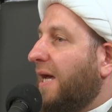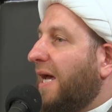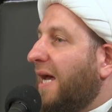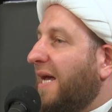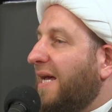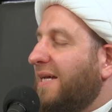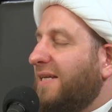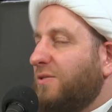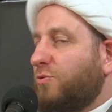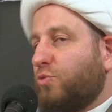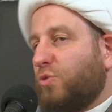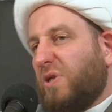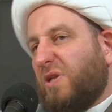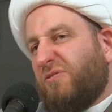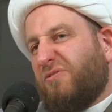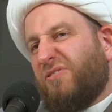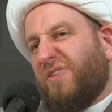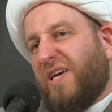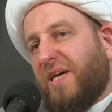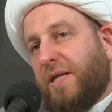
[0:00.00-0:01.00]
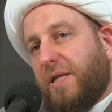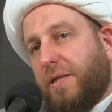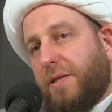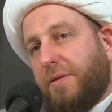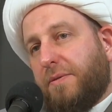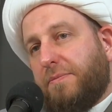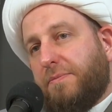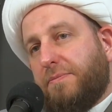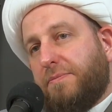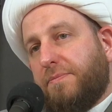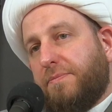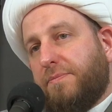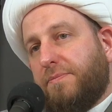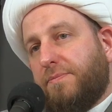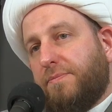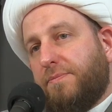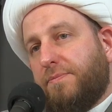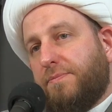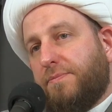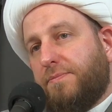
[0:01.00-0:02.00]
and will fail,
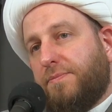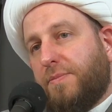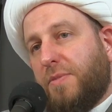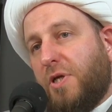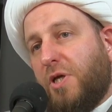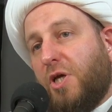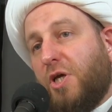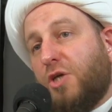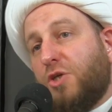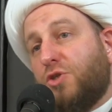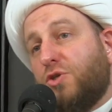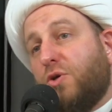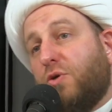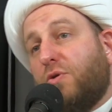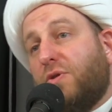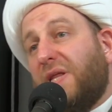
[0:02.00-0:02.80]
so